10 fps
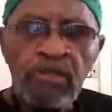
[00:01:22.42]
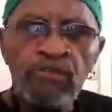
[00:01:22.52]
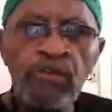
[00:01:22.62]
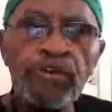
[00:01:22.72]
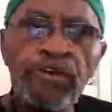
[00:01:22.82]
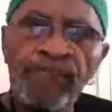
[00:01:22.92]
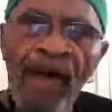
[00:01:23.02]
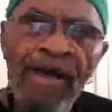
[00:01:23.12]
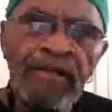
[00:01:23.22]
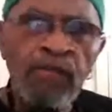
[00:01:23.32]
So the
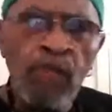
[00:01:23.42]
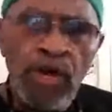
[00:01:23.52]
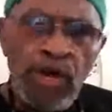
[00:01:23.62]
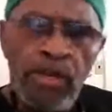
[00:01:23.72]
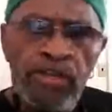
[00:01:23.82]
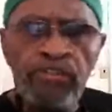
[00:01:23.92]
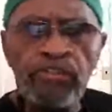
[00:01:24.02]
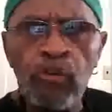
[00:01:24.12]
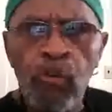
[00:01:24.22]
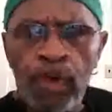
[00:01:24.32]
definer of words is
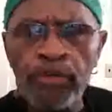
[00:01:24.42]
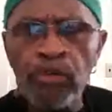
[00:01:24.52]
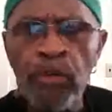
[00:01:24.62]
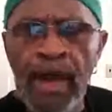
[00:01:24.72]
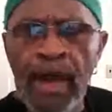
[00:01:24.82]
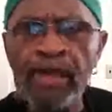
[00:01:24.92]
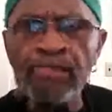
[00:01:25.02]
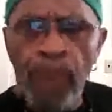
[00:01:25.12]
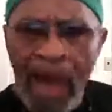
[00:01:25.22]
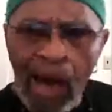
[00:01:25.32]
the one who
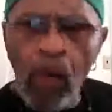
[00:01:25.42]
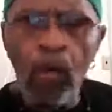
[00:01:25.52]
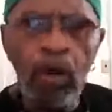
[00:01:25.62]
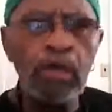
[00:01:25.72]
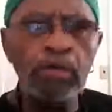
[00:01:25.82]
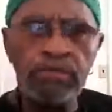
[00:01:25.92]
has power.